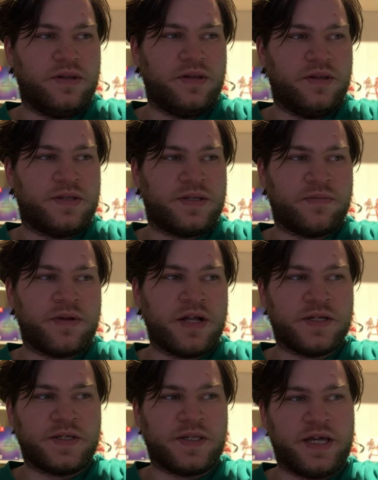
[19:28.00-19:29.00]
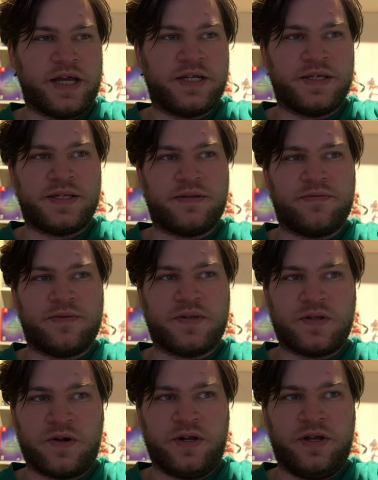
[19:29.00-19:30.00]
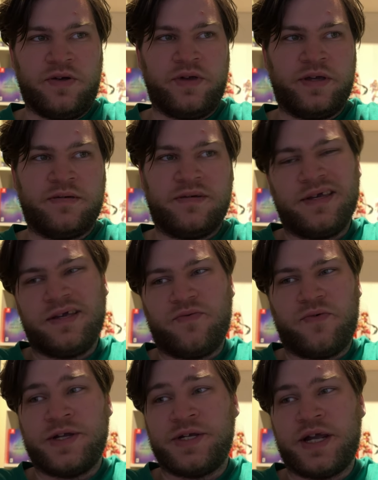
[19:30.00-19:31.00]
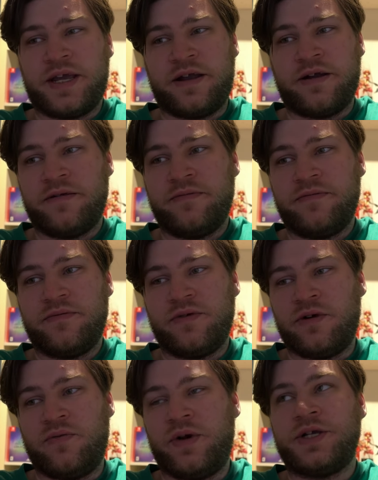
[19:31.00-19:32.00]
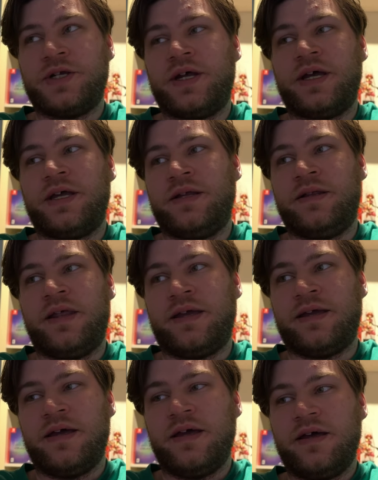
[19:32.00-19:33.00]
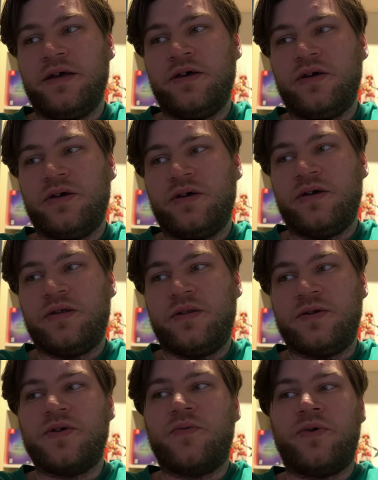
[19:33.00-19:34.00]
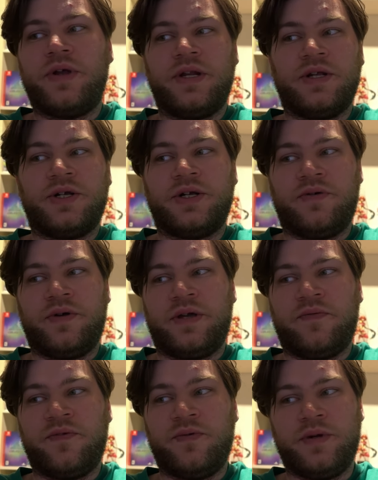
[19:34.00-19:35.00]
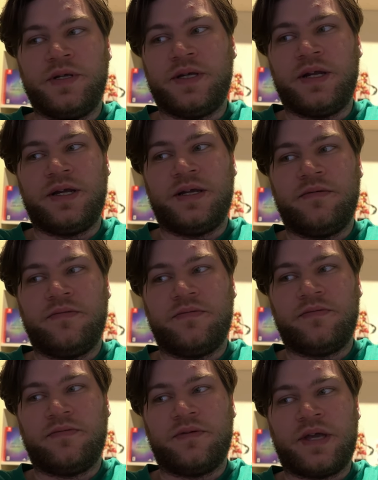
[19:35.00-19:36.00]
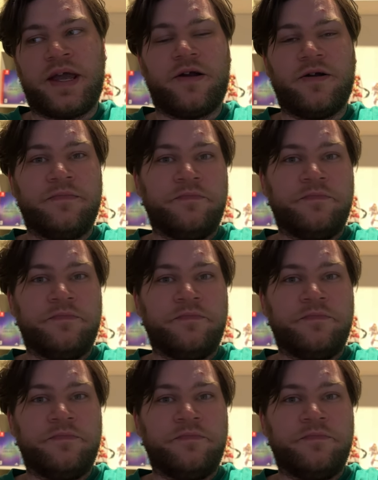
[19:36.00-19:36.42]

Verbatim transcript: subconsciously, I just started going, why should I care? Or why should I, like, there's no point in showing if nobody's gonna care.